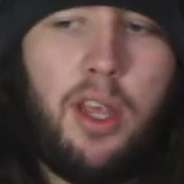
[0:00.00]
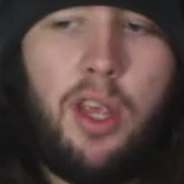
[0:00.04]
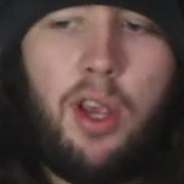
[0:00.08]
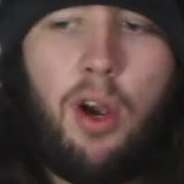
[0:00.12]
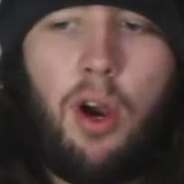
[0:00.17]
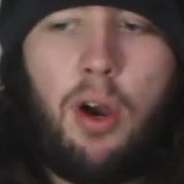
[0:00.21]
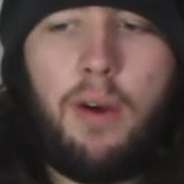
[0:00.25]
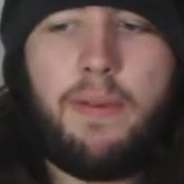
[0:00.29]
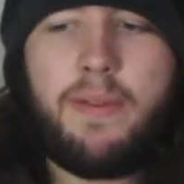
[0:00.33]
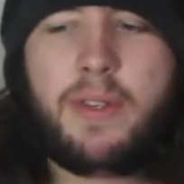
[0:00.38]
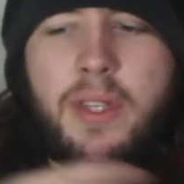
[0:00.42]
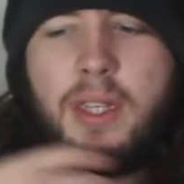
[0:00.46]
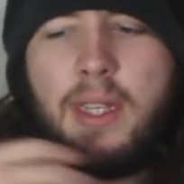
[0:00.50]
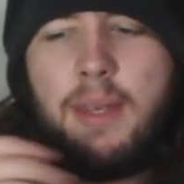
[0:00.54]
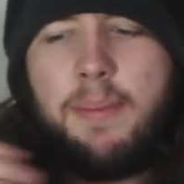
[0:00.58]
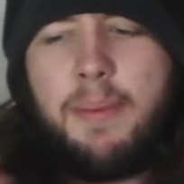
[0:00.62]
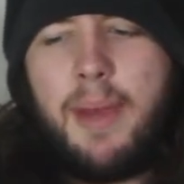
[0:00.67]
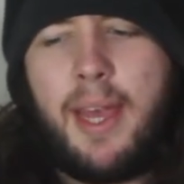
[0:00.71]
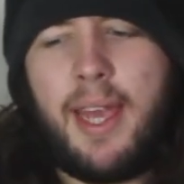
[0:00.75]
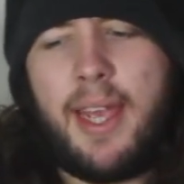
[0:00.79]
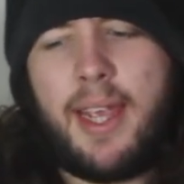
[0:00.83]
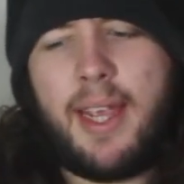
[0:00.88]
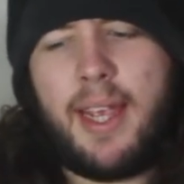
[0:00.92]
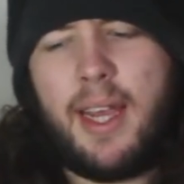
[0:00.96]
You're obviously
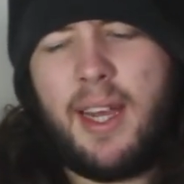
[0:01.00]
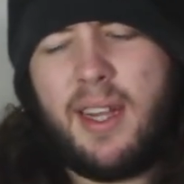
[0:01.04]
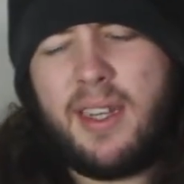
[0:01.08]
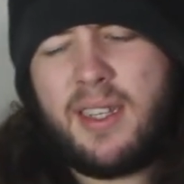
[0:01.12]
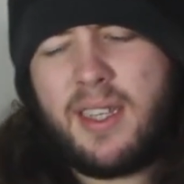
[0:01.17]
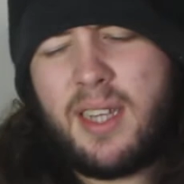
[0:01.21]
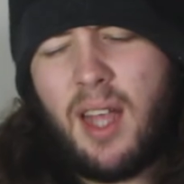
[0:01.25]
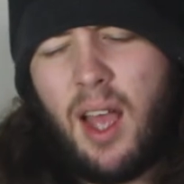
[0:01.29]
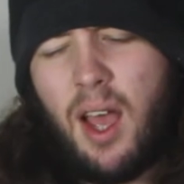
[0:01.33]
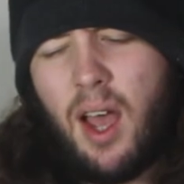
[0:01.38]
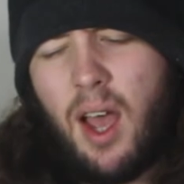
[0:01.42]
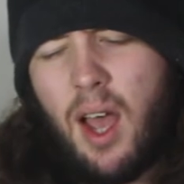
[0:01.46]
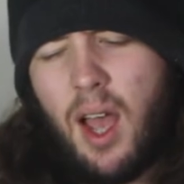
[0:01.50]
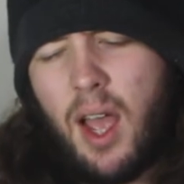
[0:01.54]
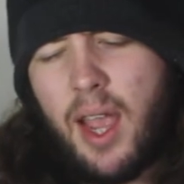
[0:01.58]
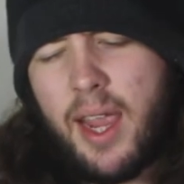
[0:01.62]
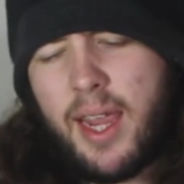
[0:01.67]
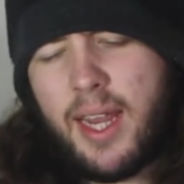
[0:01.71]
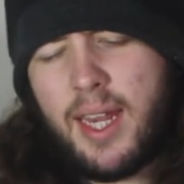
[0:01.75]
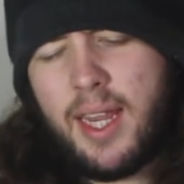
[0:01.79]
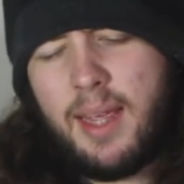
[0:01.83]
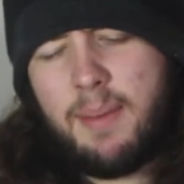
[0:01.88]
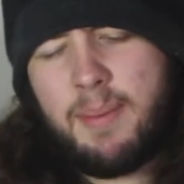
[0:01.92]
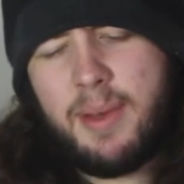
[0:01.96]
paying a
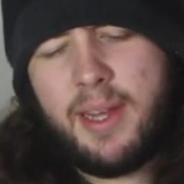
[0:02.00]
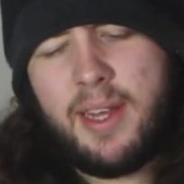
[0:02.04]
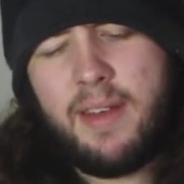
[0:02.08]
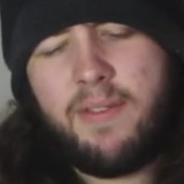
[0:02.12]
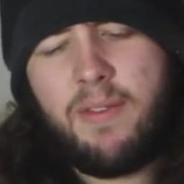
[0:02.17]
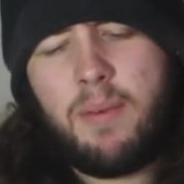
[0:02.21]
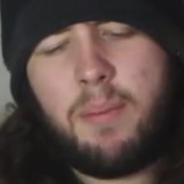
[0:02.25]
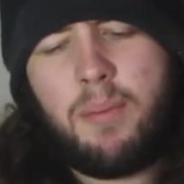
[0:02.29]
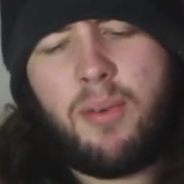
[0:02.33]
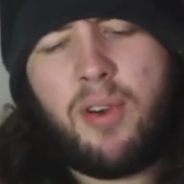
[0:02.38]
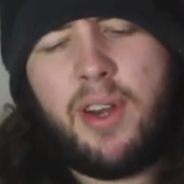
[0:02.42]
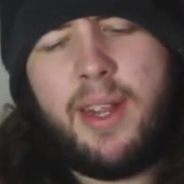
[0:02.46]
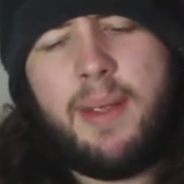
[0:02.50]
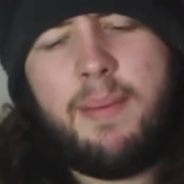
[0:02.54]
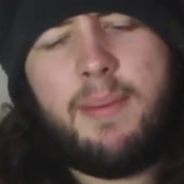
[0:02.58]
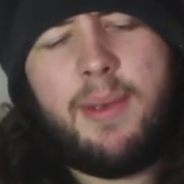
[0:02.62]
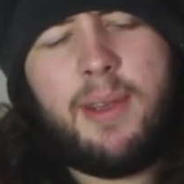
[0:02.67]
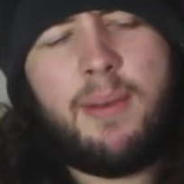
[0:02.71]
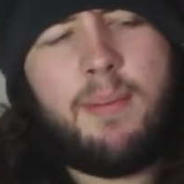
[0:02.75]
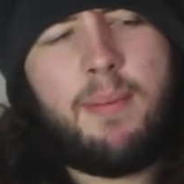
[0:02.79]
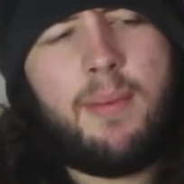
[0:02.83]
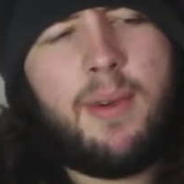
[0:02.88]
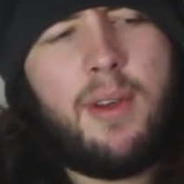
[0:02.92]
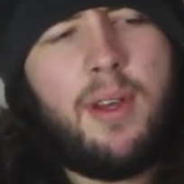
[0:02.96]
tiny bit of a
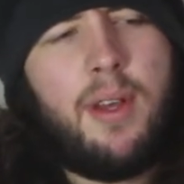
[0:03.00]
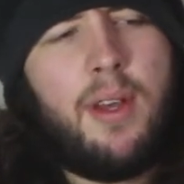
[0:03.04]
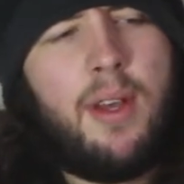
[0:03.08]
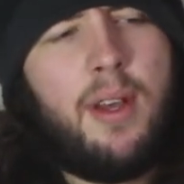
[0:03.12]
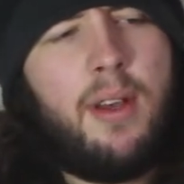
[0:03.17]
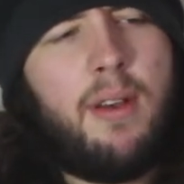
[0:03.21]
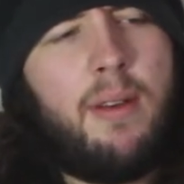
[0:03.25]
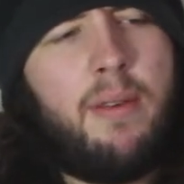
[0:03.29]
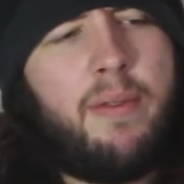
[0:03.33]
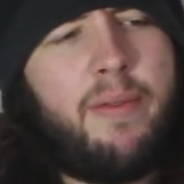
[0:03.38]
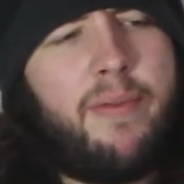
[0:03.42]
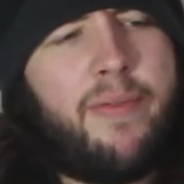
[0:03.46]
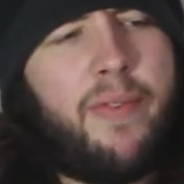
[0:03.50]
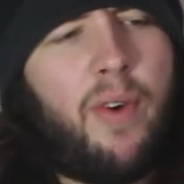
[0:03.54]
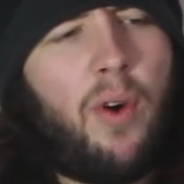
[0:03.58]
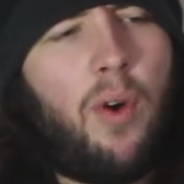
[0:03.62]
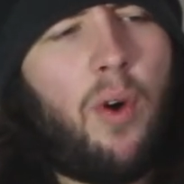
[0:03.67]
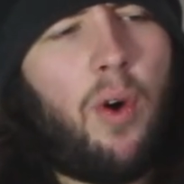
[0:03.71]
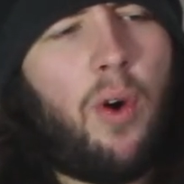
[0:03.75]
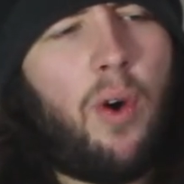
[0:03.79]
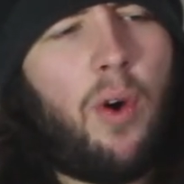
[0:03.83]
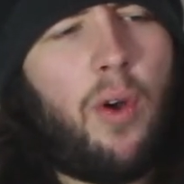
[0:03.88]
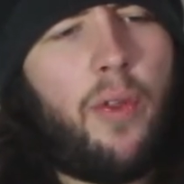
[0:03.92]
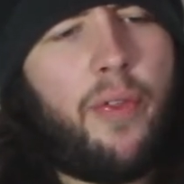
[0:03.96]
premium
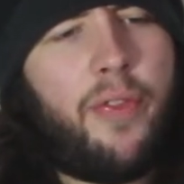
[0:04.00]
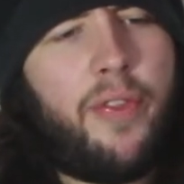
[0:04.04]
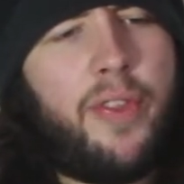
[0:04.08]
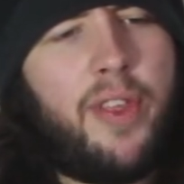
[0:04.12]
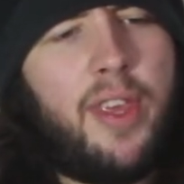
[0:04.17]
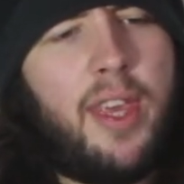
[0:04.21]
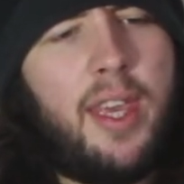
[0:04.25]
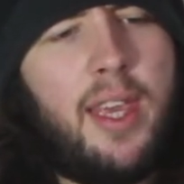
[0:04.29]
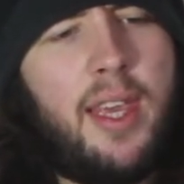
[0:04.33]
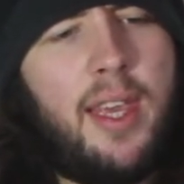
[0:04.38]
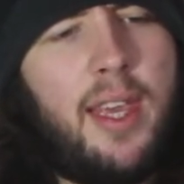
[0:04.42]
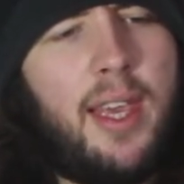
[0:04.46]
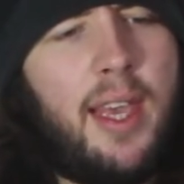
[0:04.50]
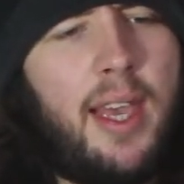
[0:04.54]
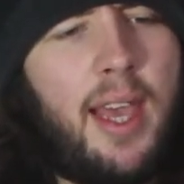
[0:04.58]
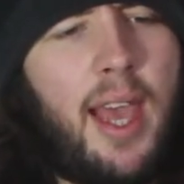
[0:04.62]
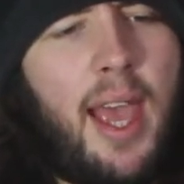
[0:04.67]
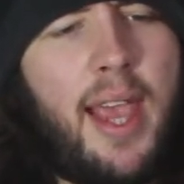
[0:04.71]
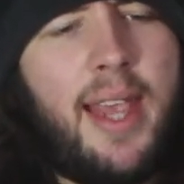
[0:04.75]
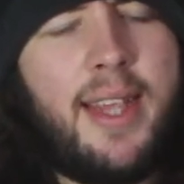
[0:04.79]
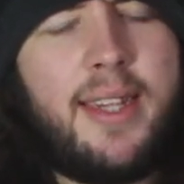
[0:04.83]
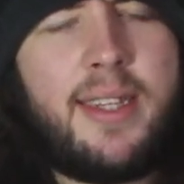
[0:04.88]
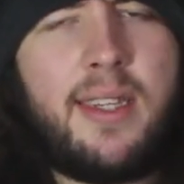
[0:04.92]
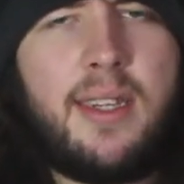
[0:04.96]
for the
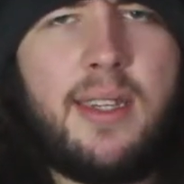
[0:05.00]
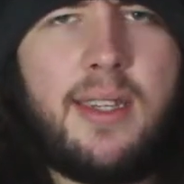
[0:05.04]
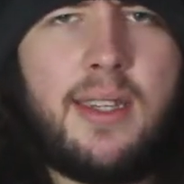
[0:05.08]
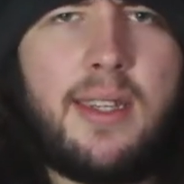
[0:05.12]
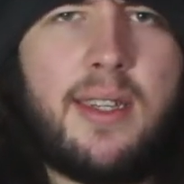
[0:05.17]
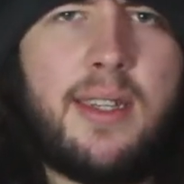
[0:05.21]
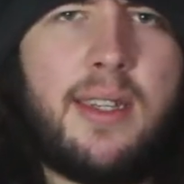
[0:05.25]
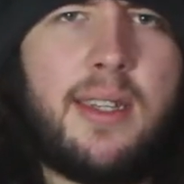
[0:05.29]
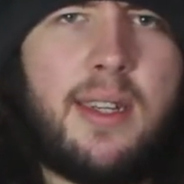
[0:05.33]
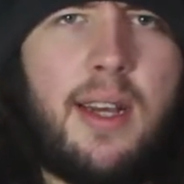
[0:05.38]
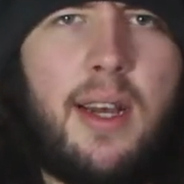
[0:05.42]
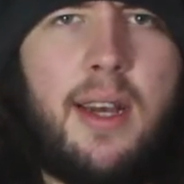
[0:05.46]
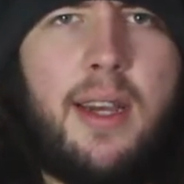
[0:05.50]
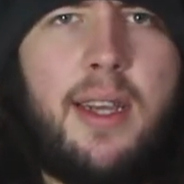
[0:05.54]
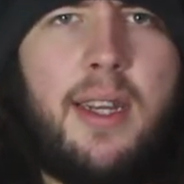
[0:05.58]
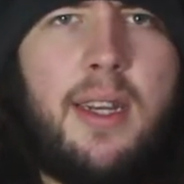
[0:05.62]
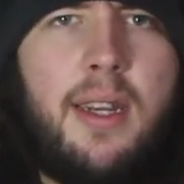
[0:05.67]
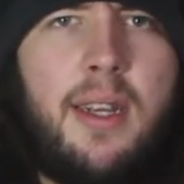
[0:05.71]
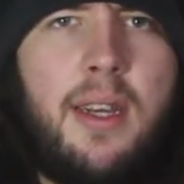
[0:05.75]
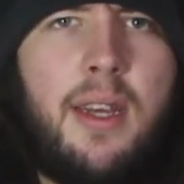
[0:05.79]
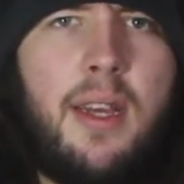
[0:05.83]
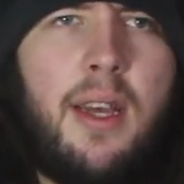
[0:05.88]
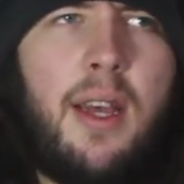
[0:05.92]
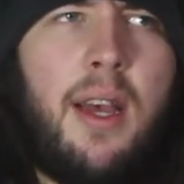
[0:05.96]
Asus
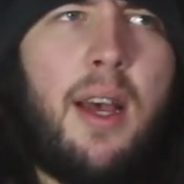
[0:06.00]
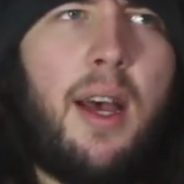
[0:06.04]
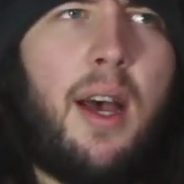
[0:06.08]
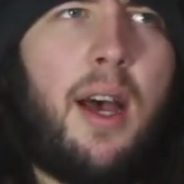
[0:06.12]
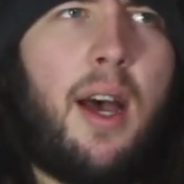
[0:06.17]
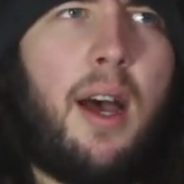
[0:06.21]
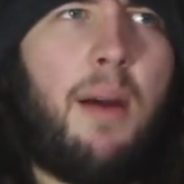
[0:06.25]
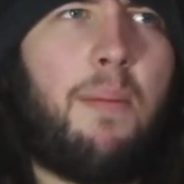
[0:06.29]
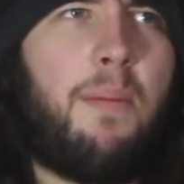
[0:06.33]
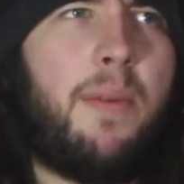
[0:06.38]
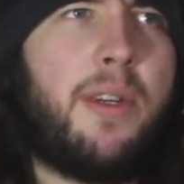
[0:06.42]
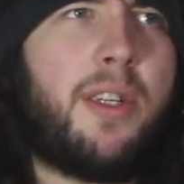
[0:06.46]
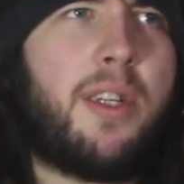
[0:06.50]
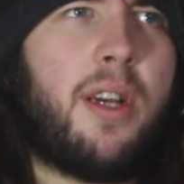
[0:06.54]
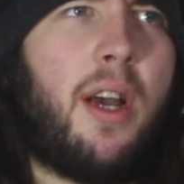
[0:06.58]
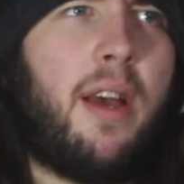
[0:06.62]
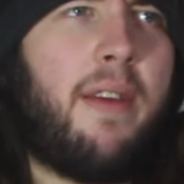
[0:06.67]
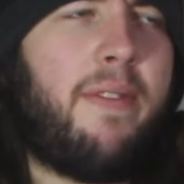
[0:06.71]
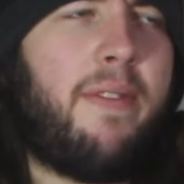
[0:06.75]
design, which I